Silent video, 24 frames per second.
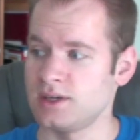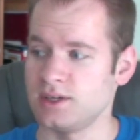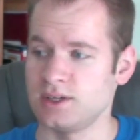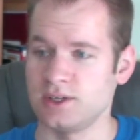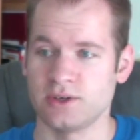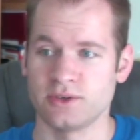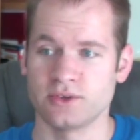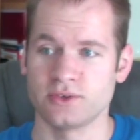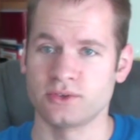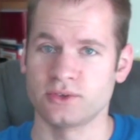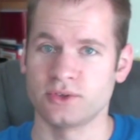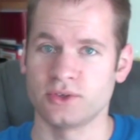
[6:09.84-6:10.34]
You
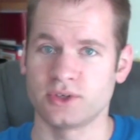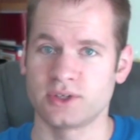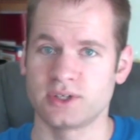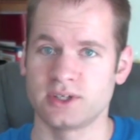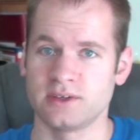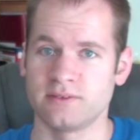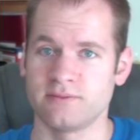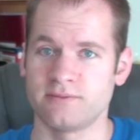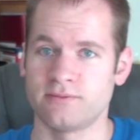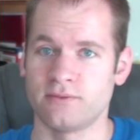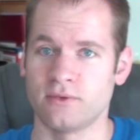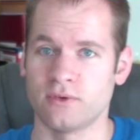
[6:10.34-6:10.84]
know, they're
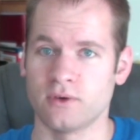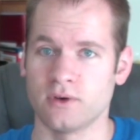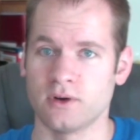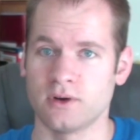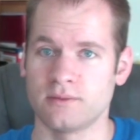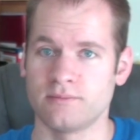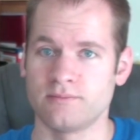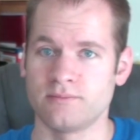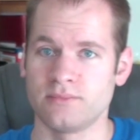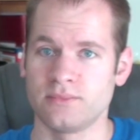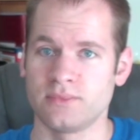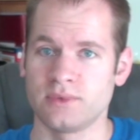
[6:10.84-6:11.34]
looking
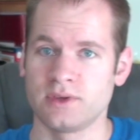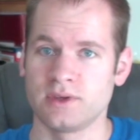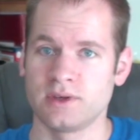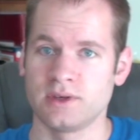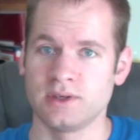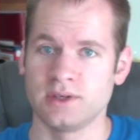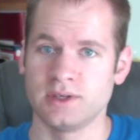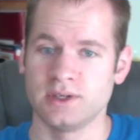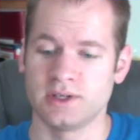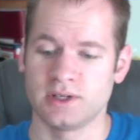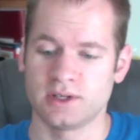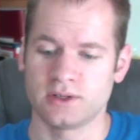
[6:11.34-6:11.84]
for,
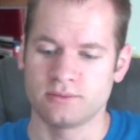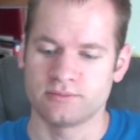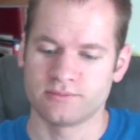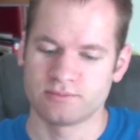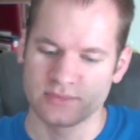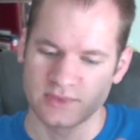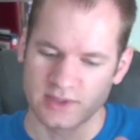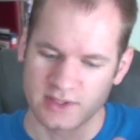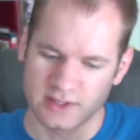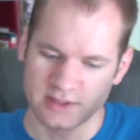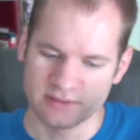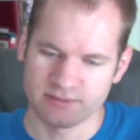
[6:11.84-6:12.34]
you know,
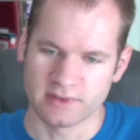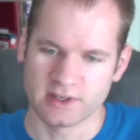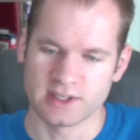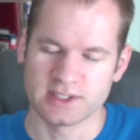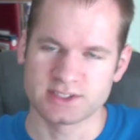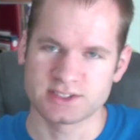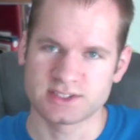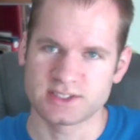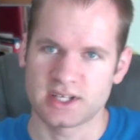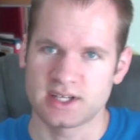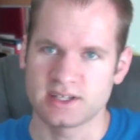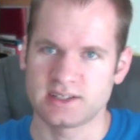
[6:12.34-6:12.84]
a
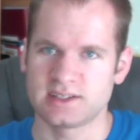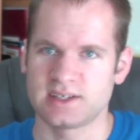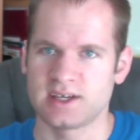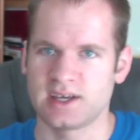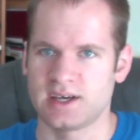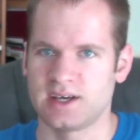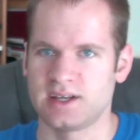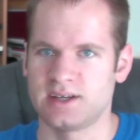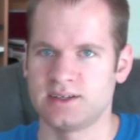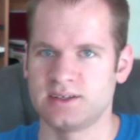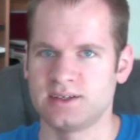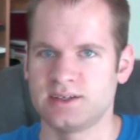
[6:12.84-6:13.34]
device that
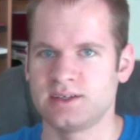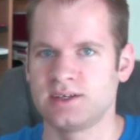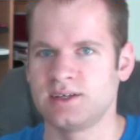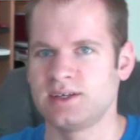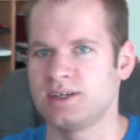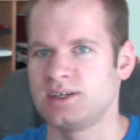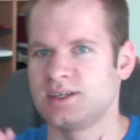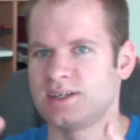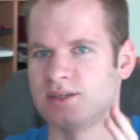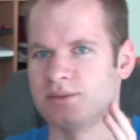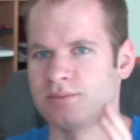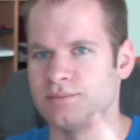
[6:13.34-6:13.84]
can
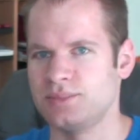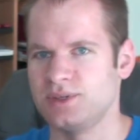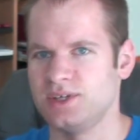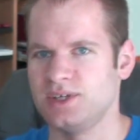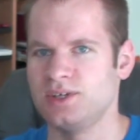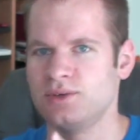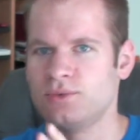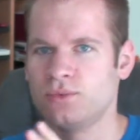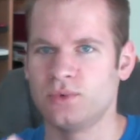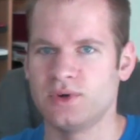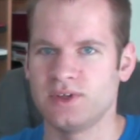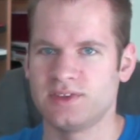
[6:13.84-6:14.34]

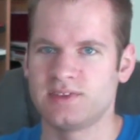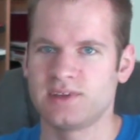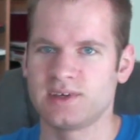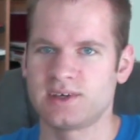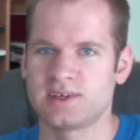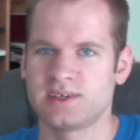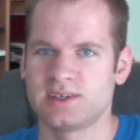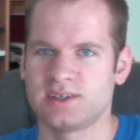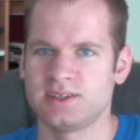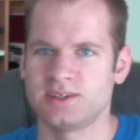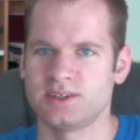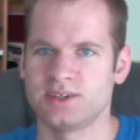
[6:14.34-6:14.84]
compete with the
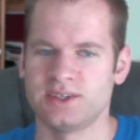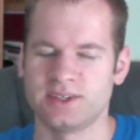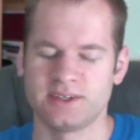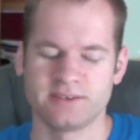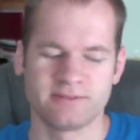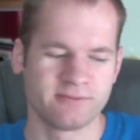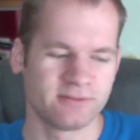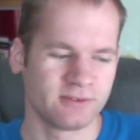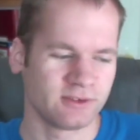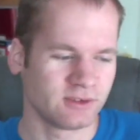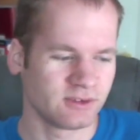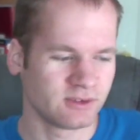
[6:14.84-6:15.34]
Kindle, and a
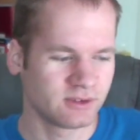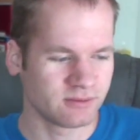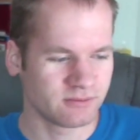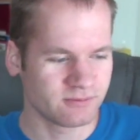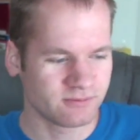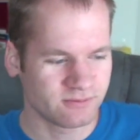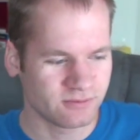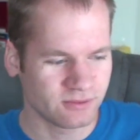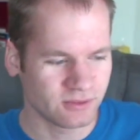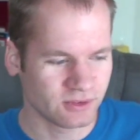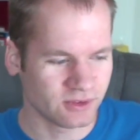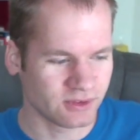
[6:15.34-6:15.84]
full
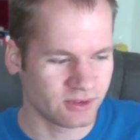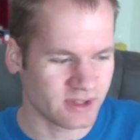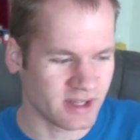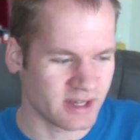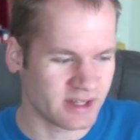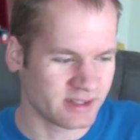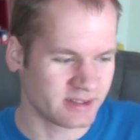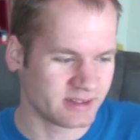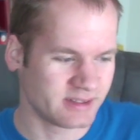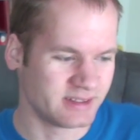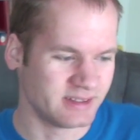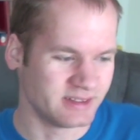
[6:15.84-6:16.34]

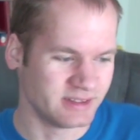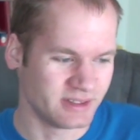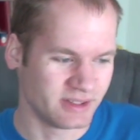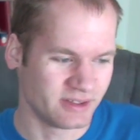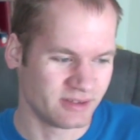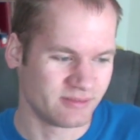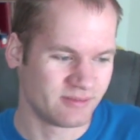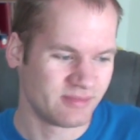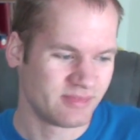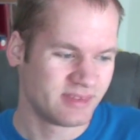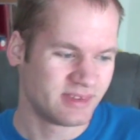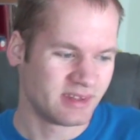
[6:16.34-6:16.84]

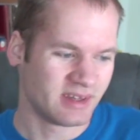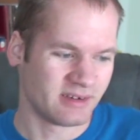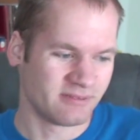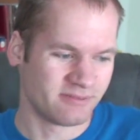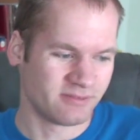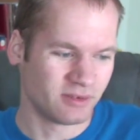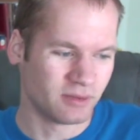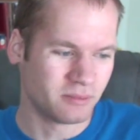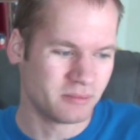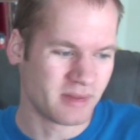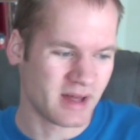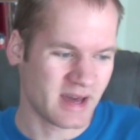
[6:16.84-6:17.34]

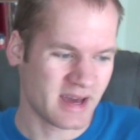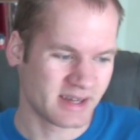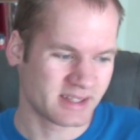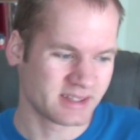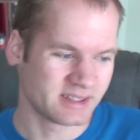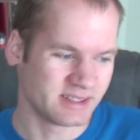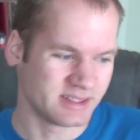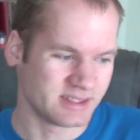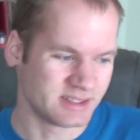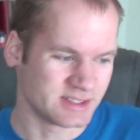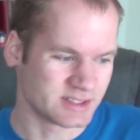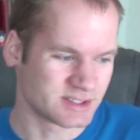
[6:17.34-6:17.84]

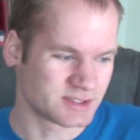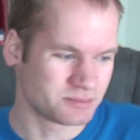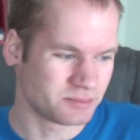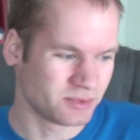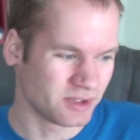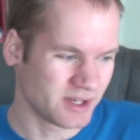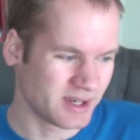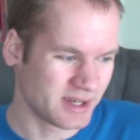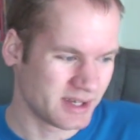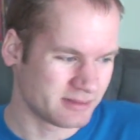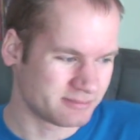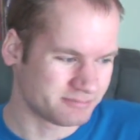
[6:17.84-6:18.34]
backlit
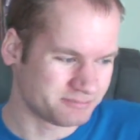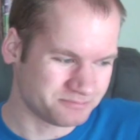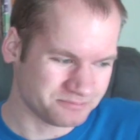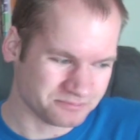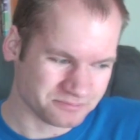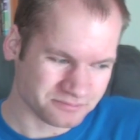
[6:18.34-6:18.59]
display,